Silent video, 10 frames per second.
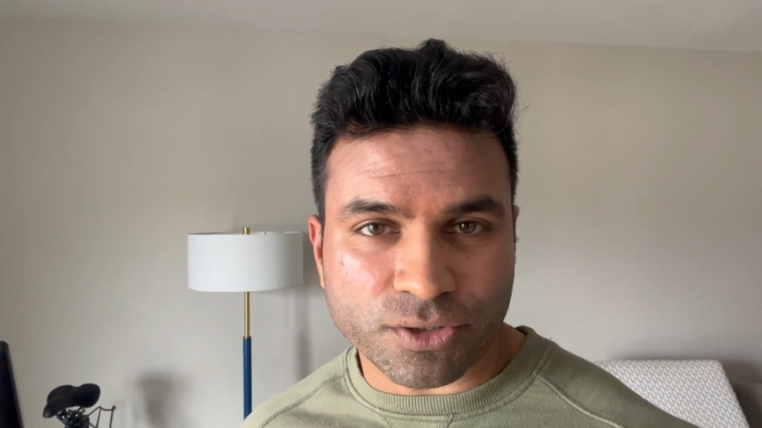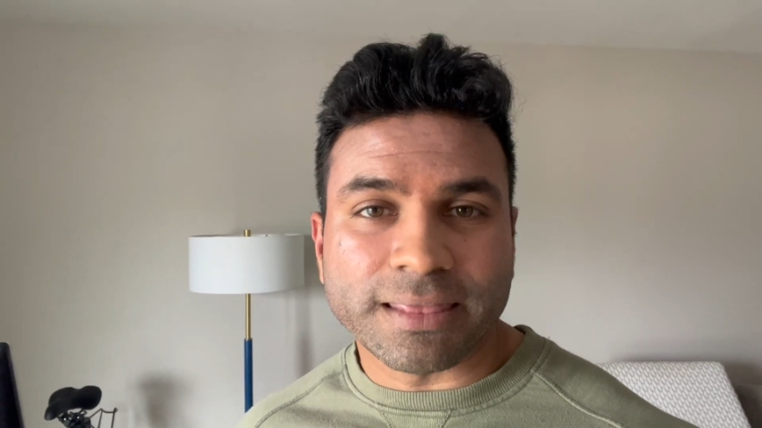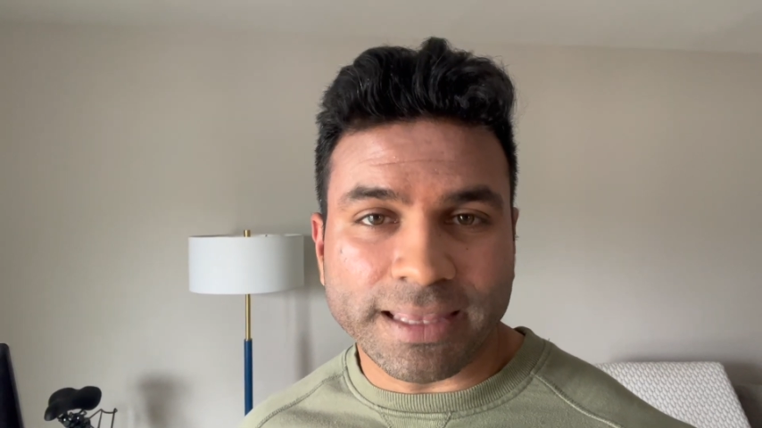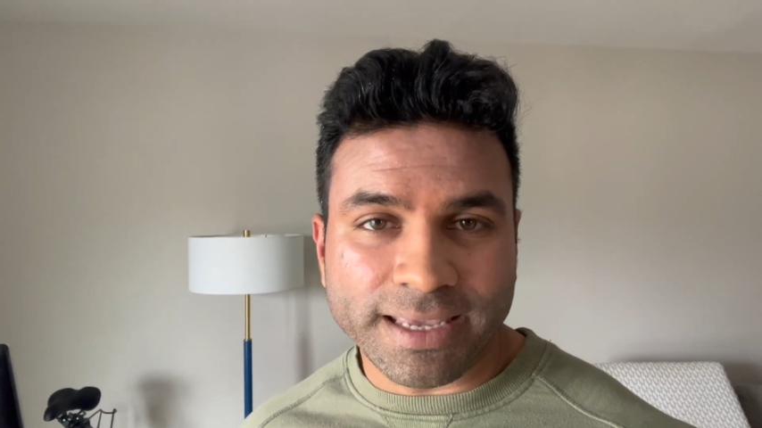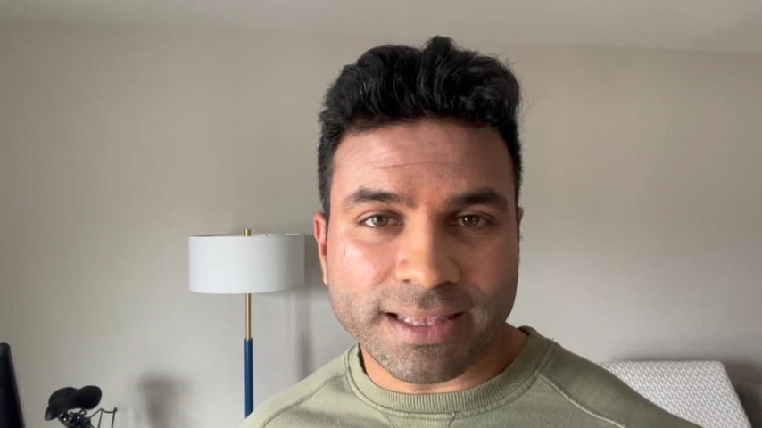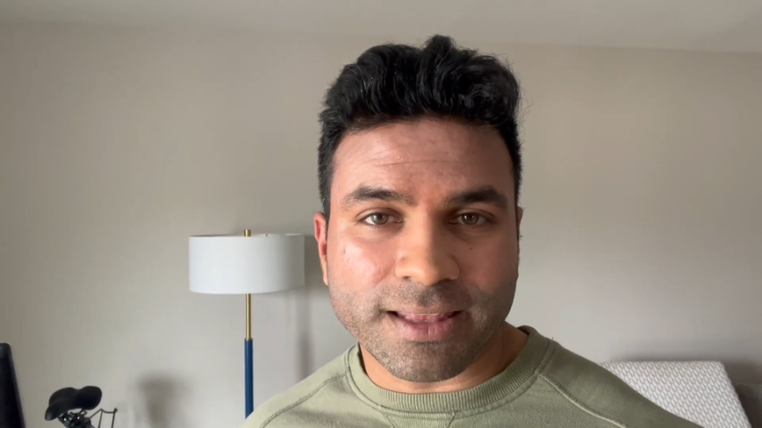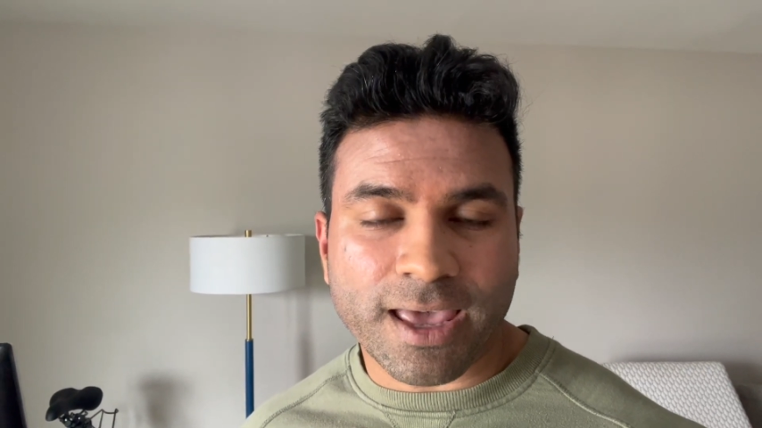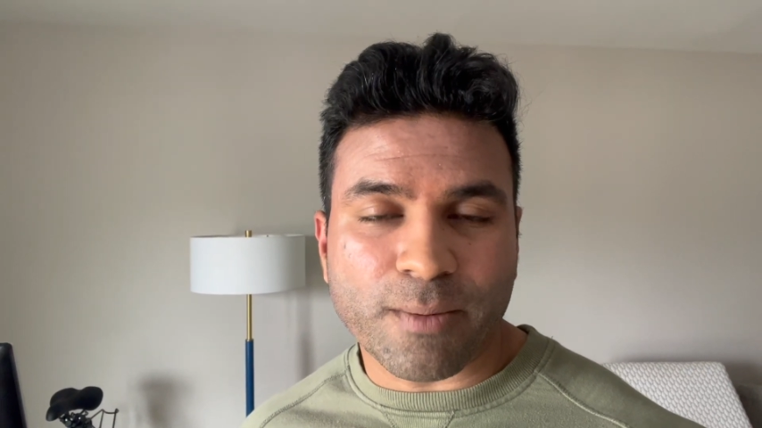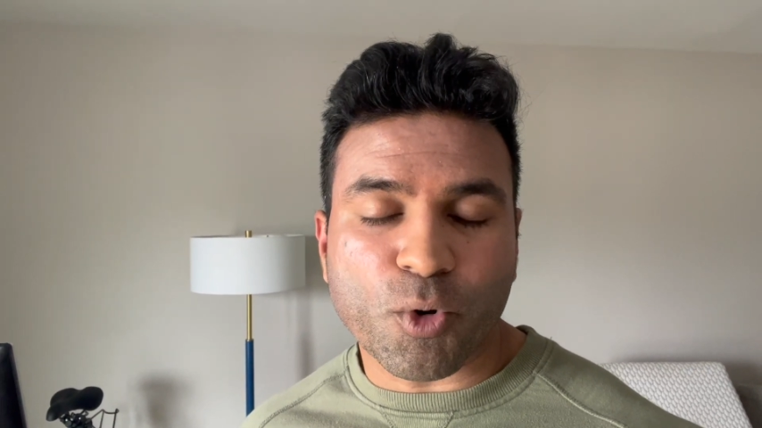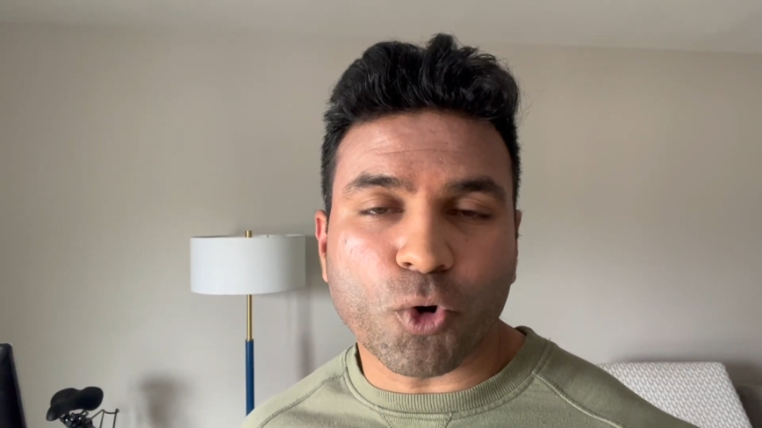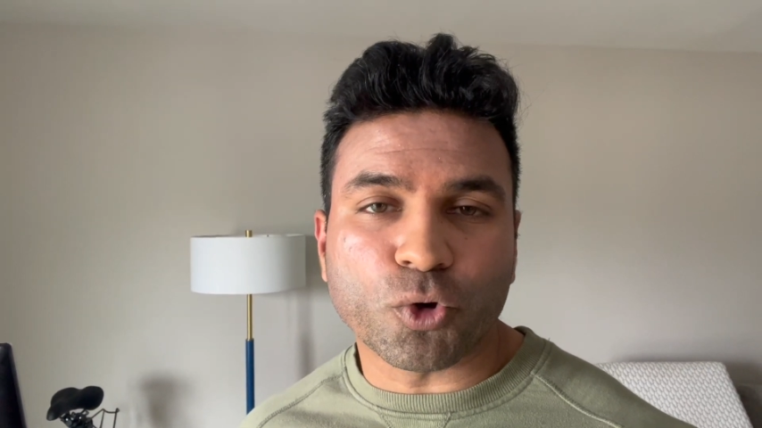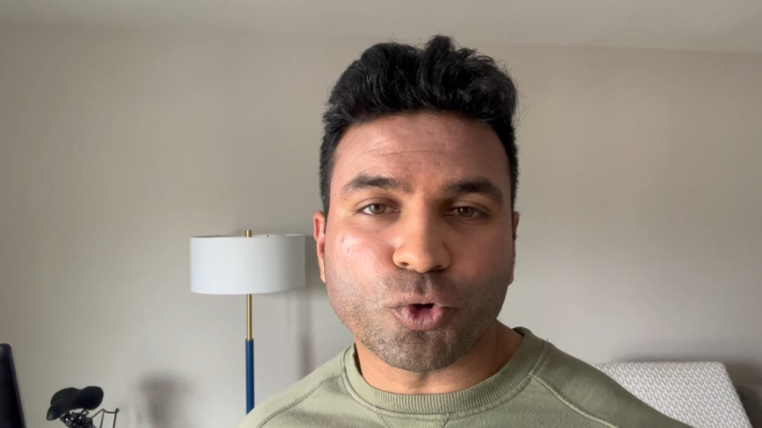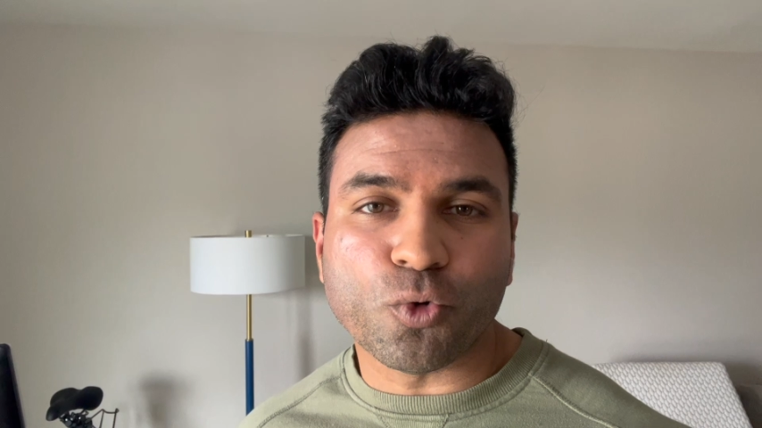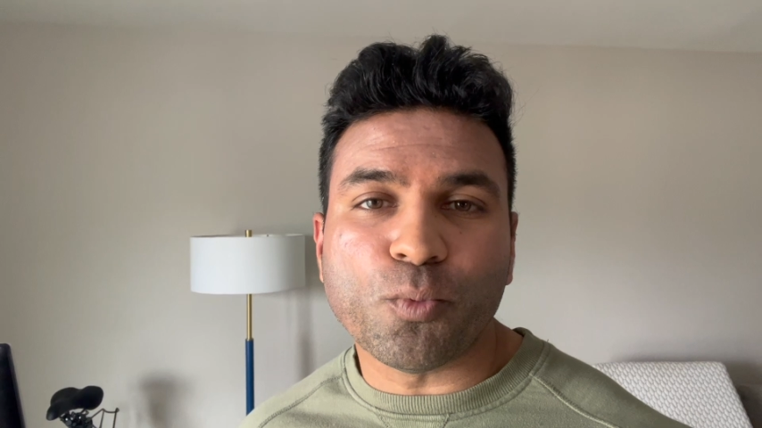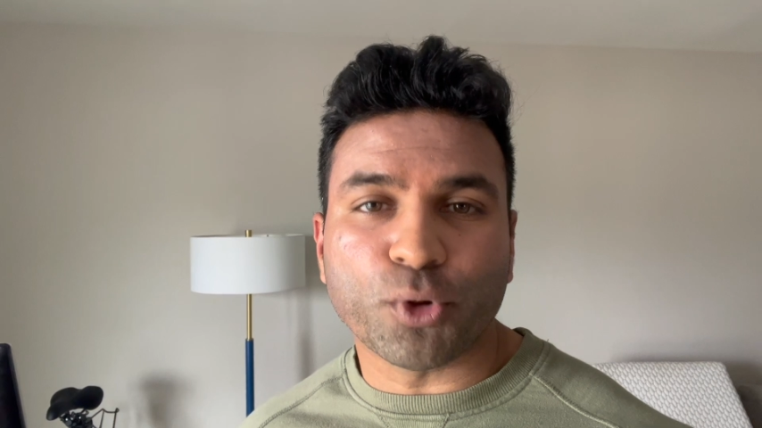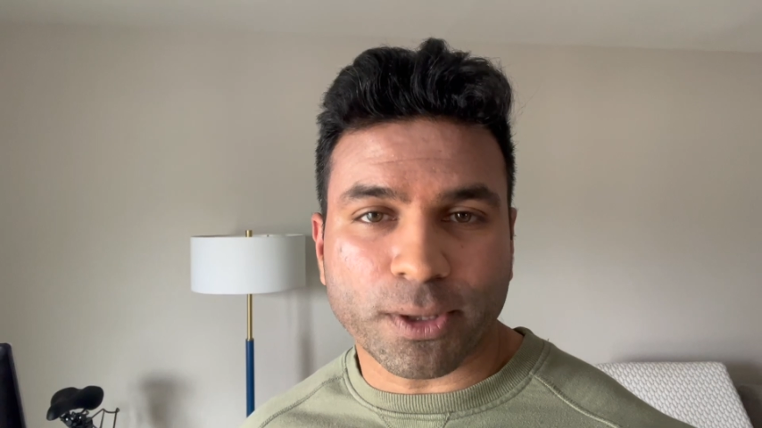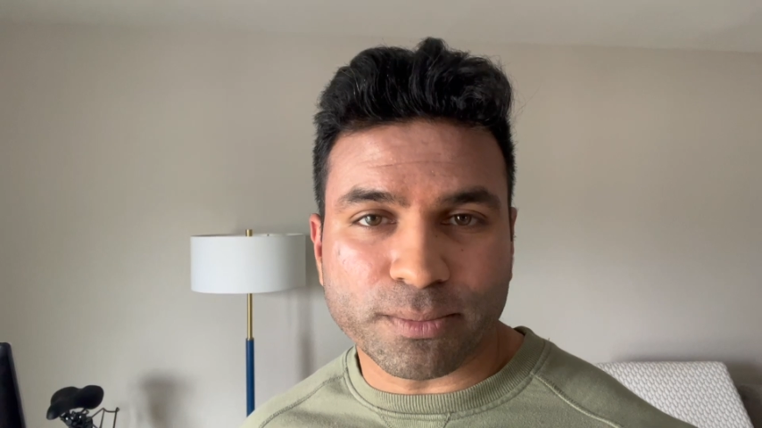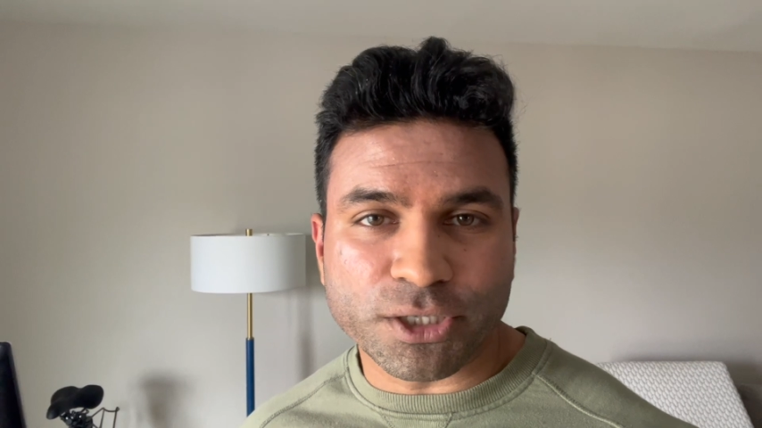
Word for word: Then I'm going to pull up the